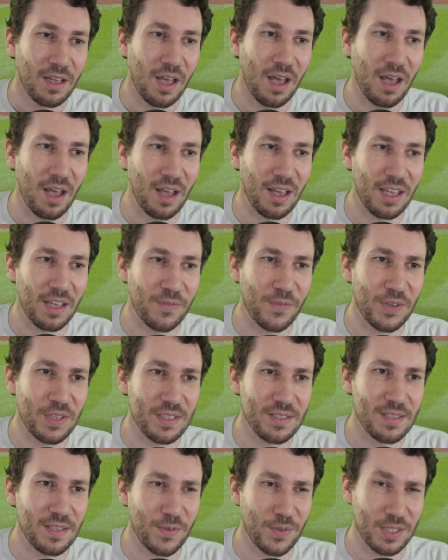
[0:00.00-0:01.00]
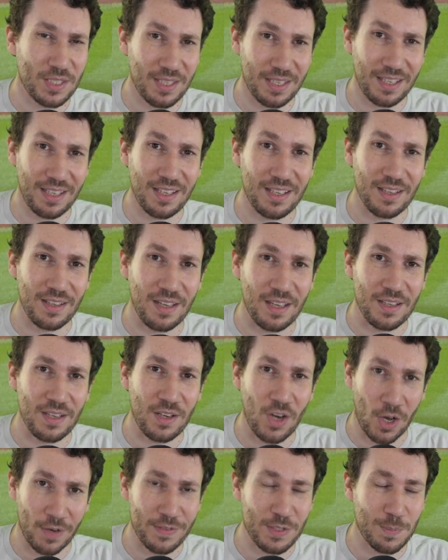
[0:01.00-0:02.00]
if he's thinking
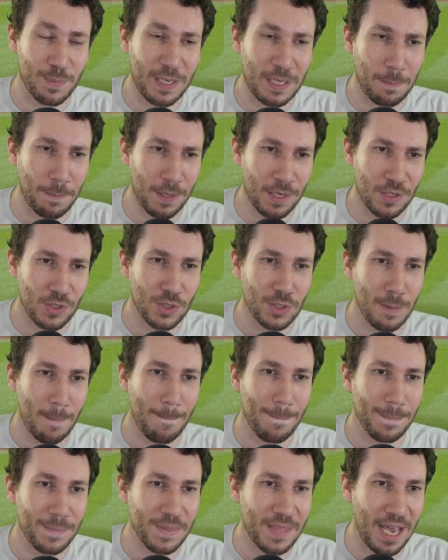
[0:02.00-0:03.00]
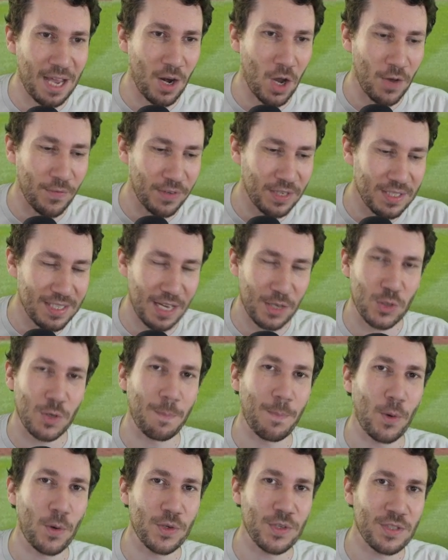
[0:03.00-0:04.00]
an off-speed pitch, that often is actually
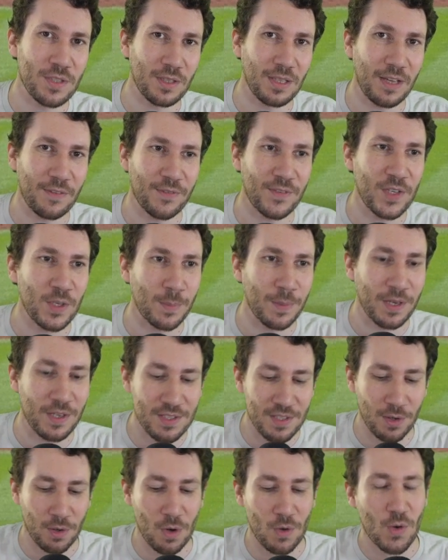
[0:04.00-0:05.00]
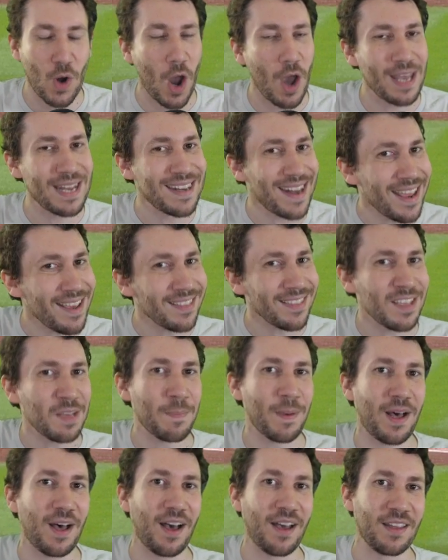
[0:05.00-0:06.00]
pushed to left field because they are innately
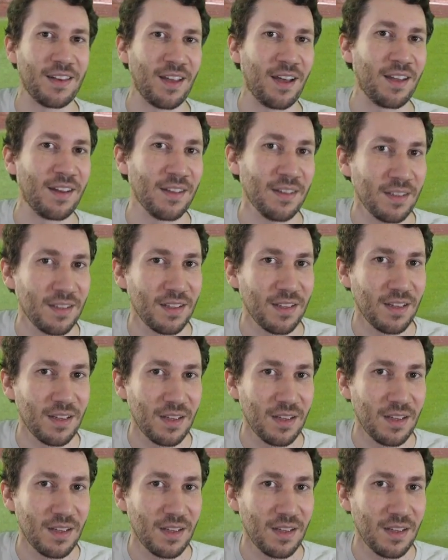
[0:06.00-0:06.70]
behind on it,